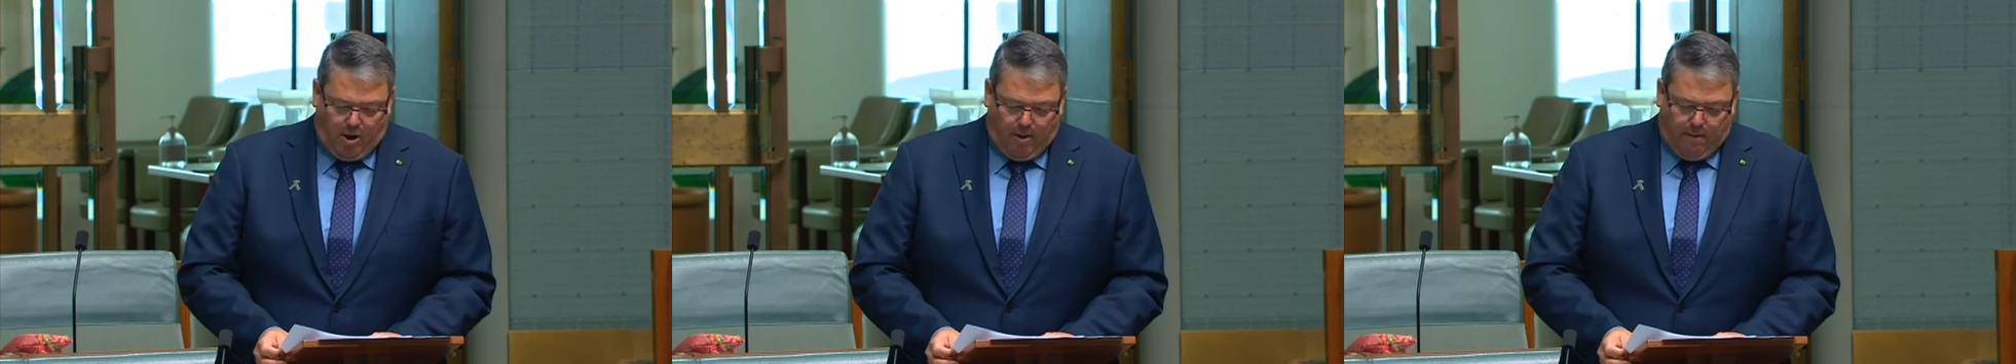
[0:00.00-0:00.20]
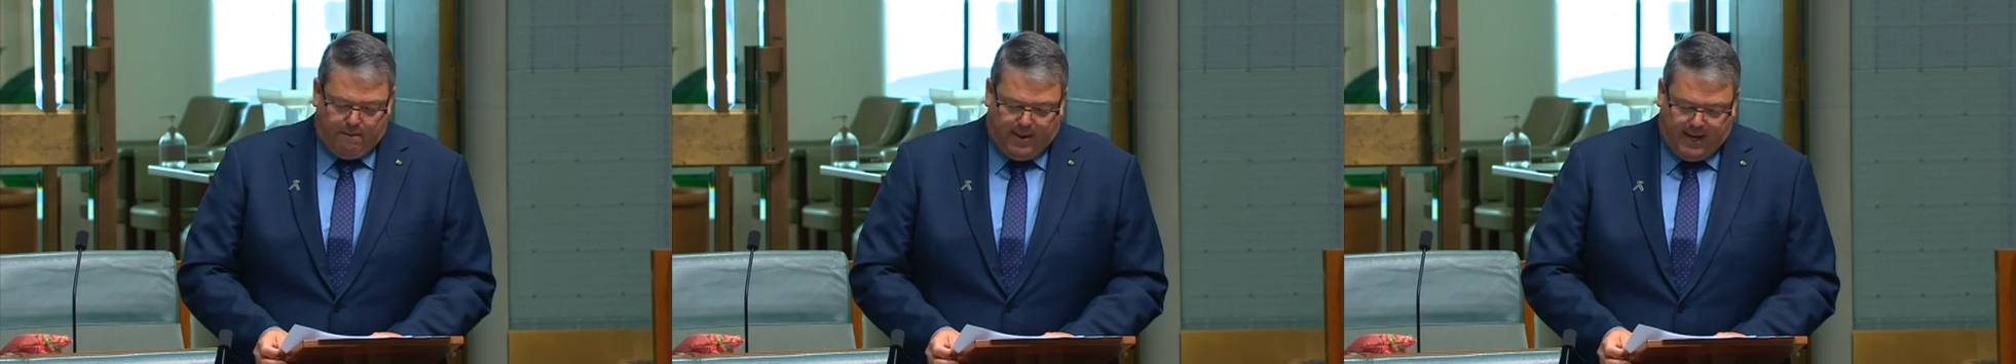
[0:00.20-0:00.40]

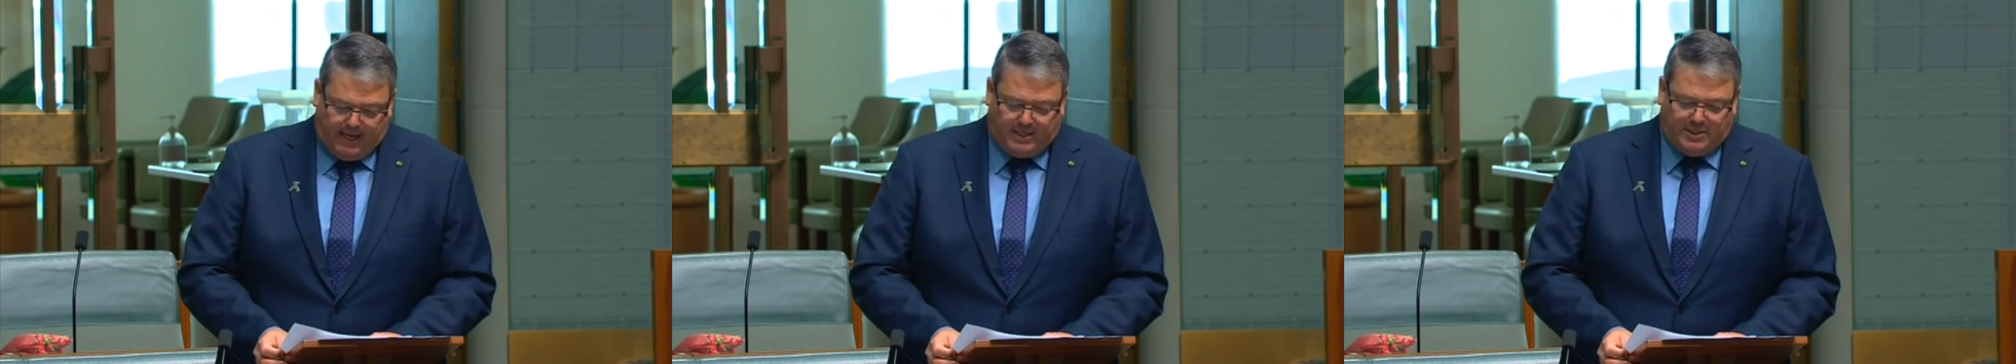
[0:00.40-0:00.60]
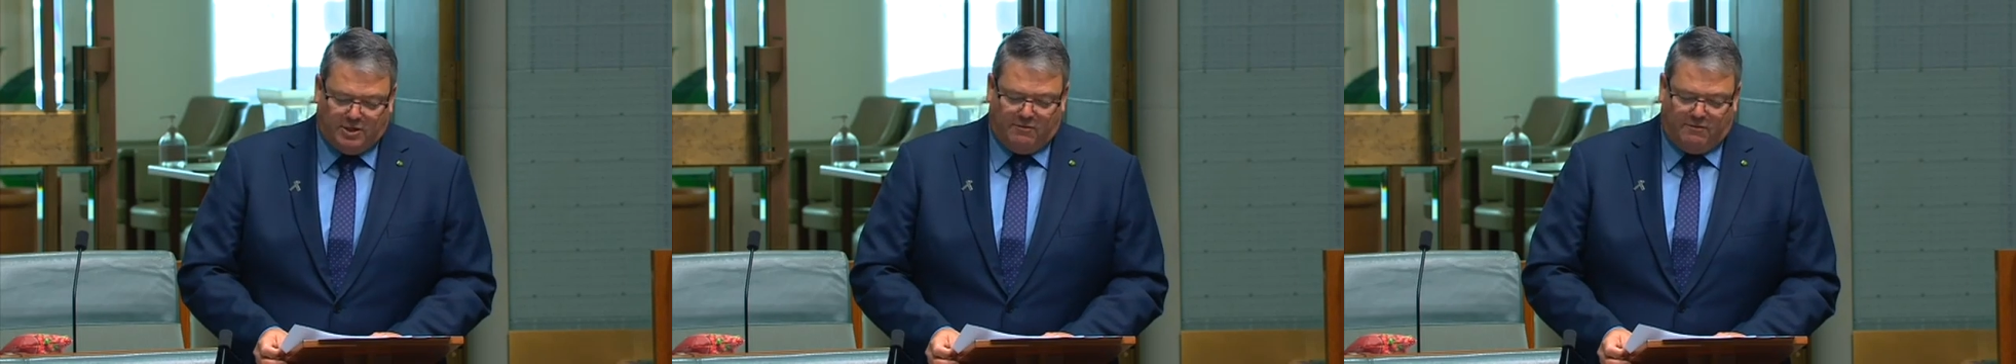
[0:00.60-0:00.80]

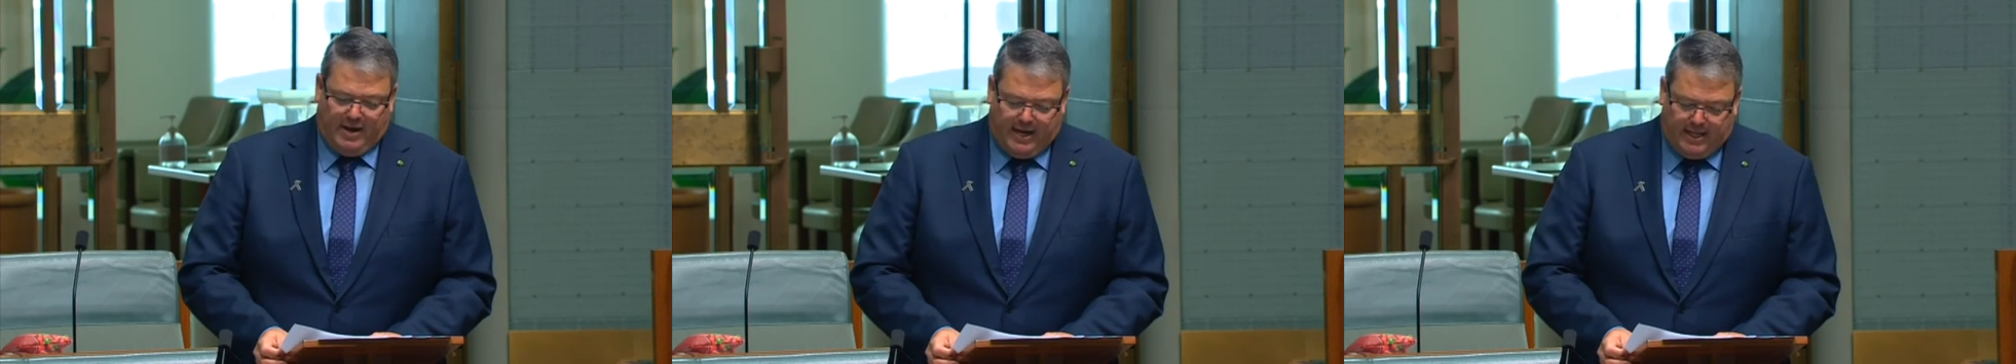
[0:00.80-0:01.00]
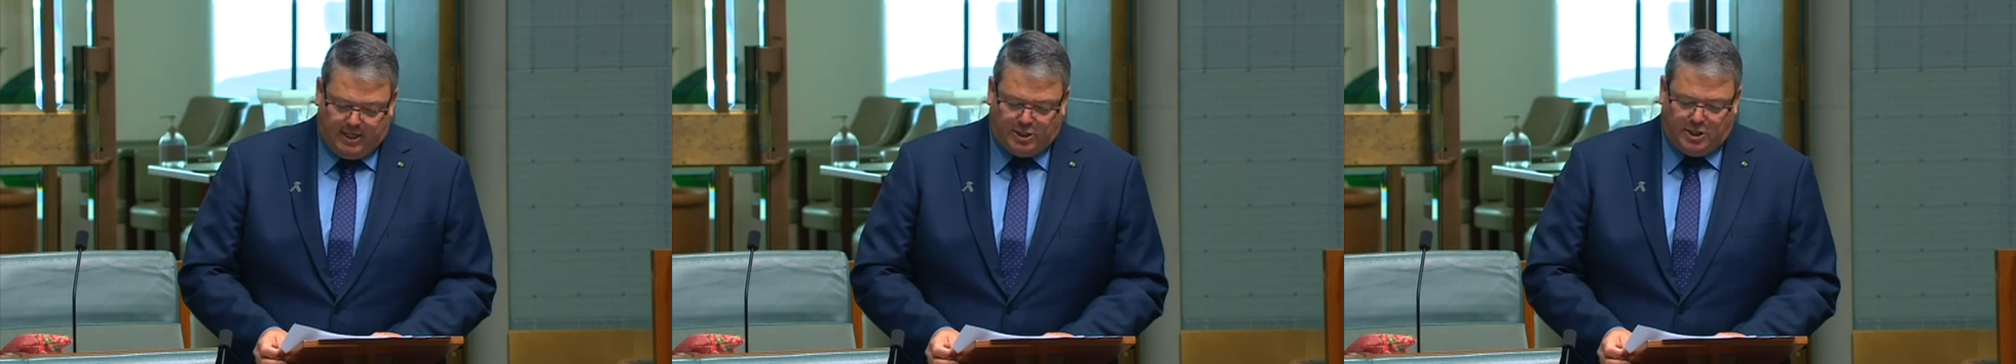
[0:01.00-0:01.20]
piece of
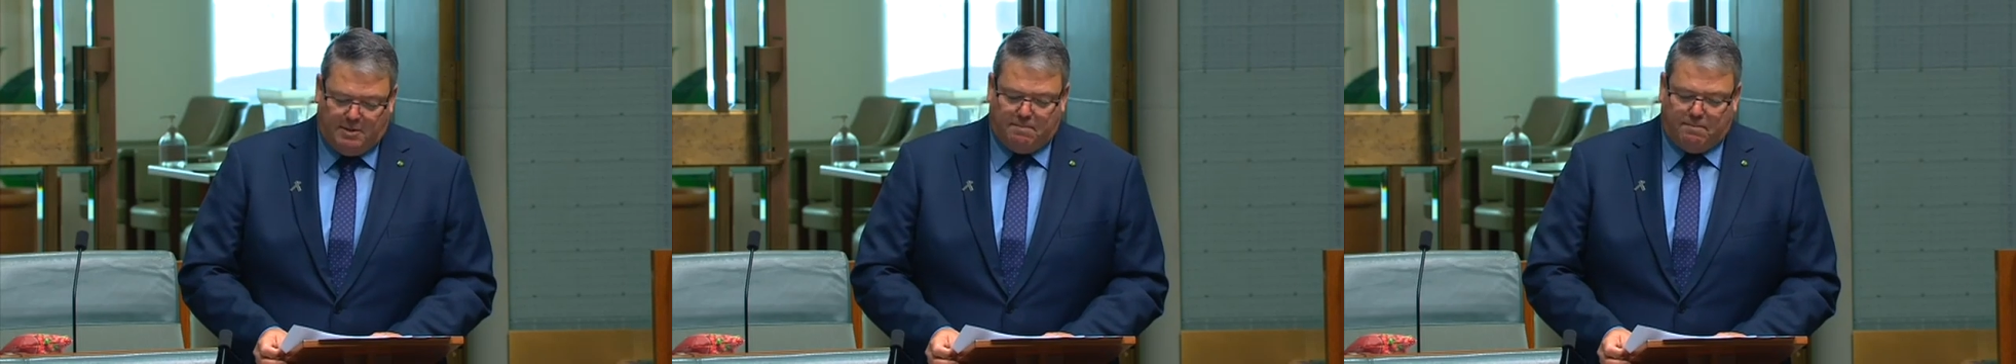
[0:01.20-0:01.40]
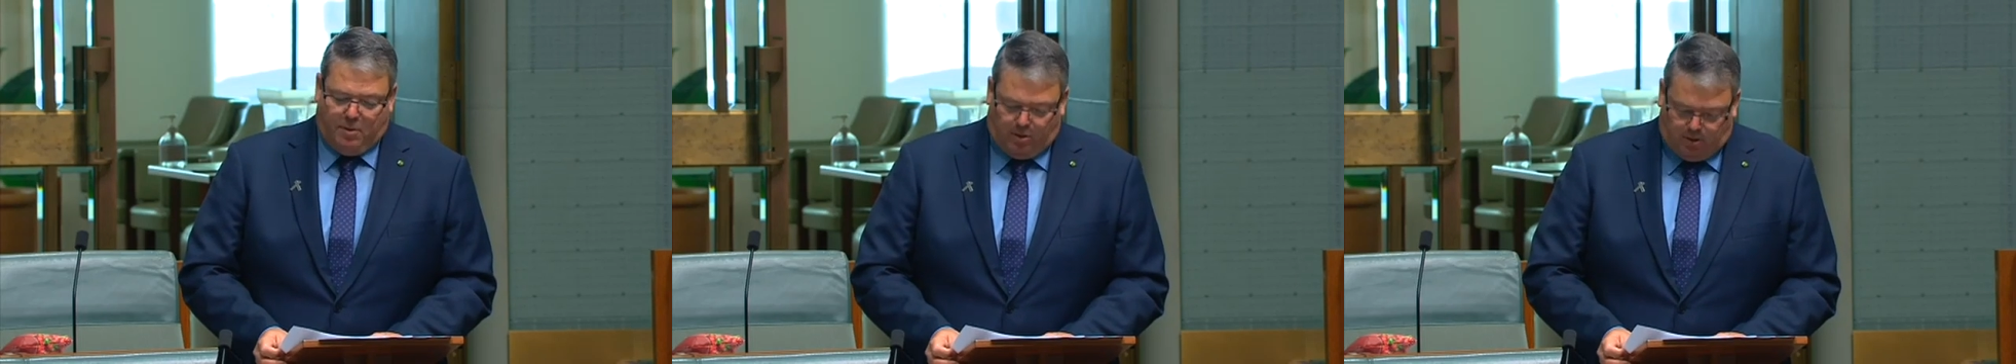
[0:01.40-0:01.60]
energy
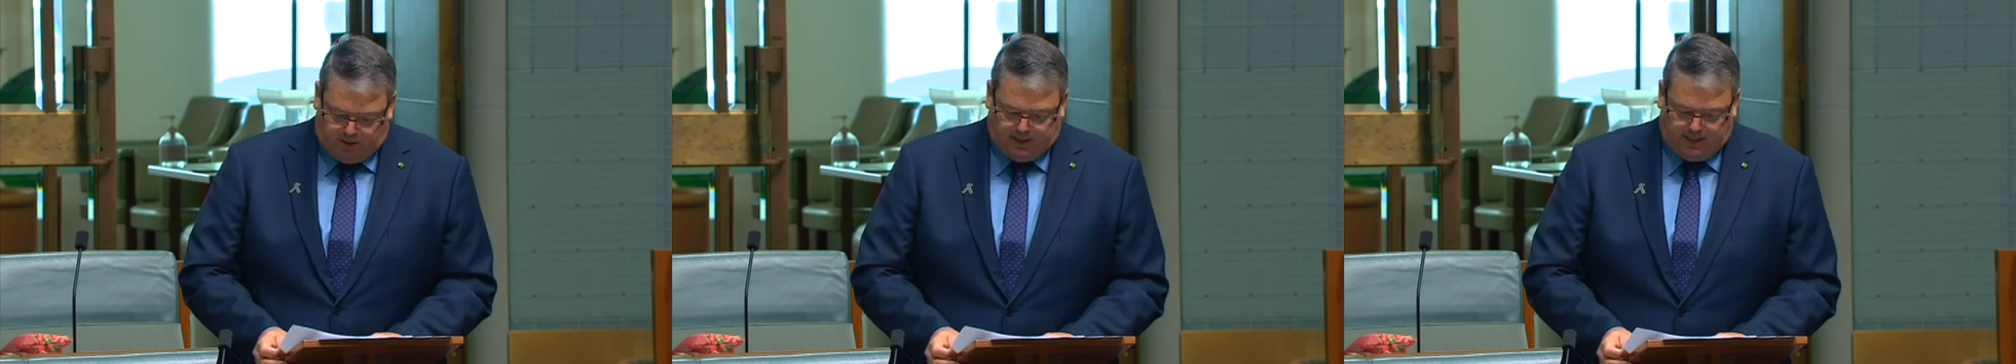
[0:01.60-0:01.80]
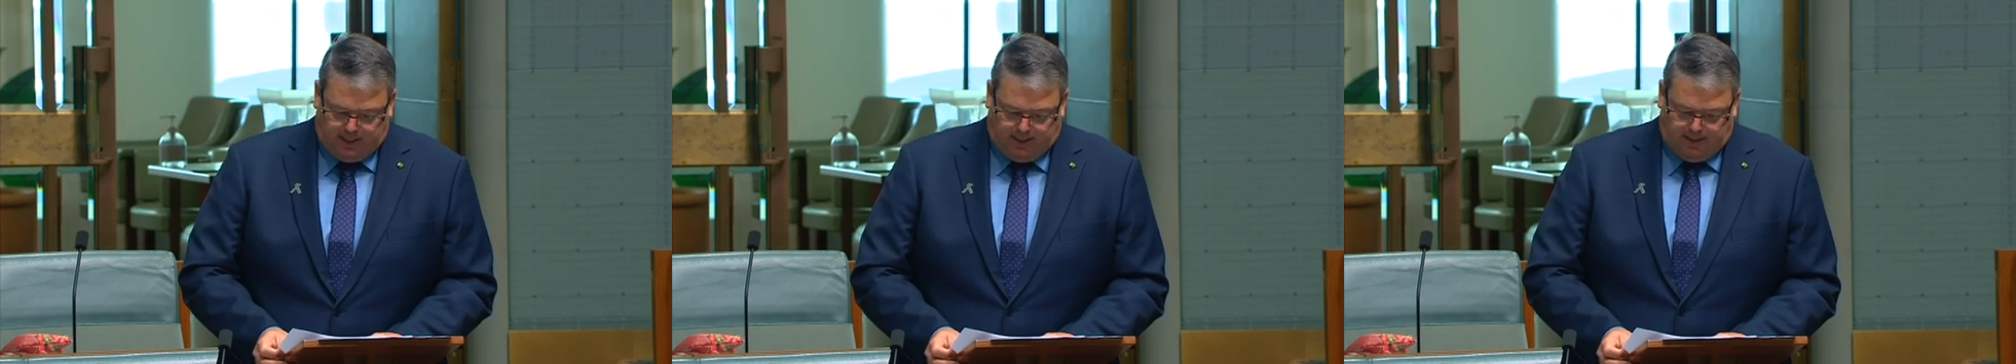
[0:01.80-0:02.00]

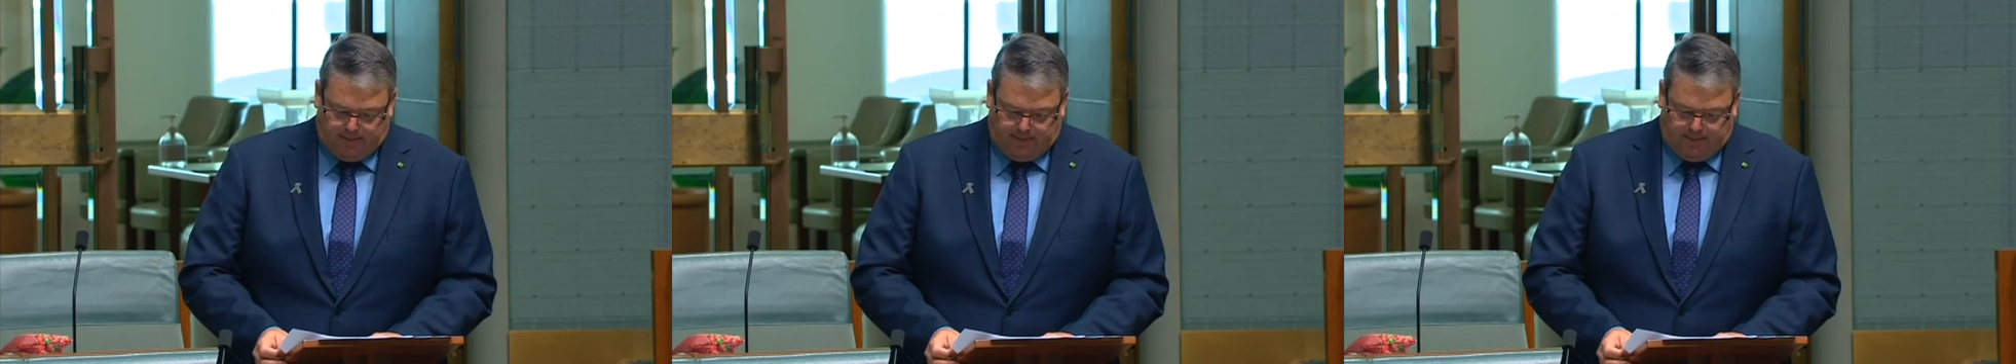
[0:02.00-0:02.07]
policy.